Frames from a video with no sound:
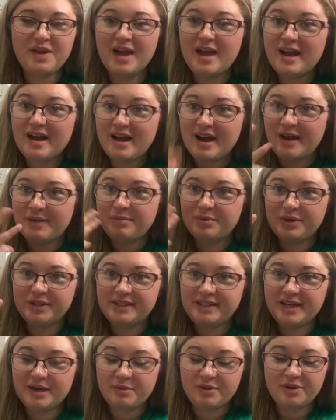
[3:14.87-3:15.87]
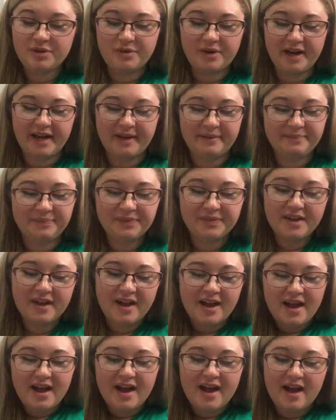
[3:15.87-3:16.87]
Alright, pointy number 3.
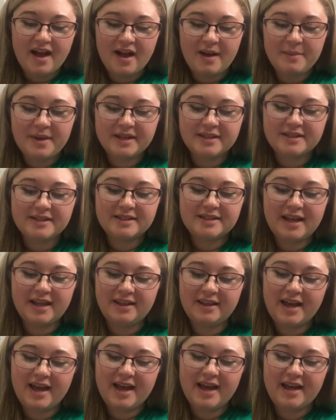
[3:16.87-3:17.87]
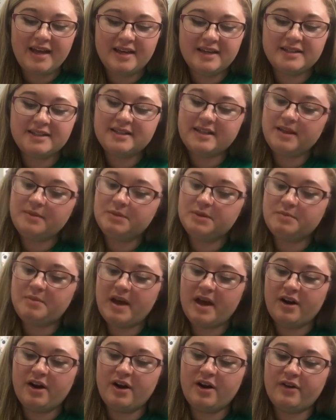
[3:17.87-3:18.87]
Sonlight seems
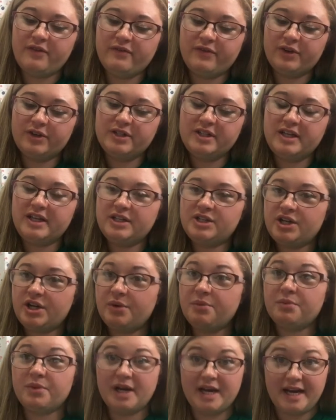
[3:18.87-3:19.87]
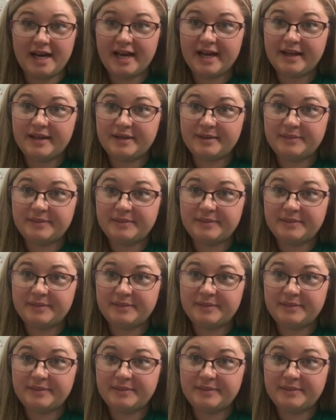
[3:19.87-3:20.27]
better for teaching reading.